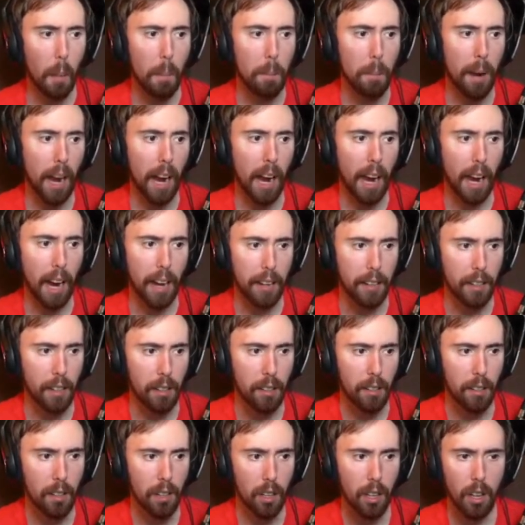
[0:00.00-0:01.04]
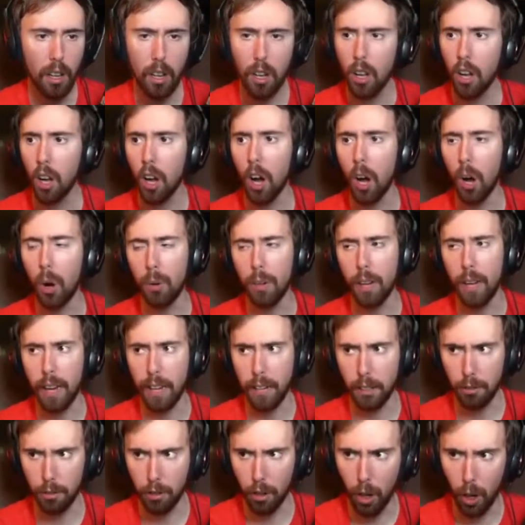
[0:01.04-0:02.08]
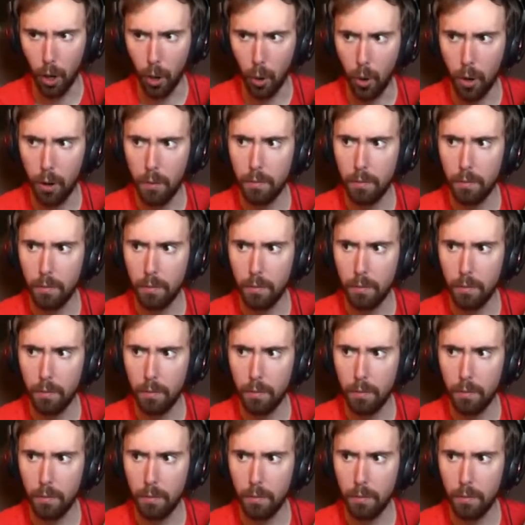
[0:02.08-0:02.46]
Bad. Okay, so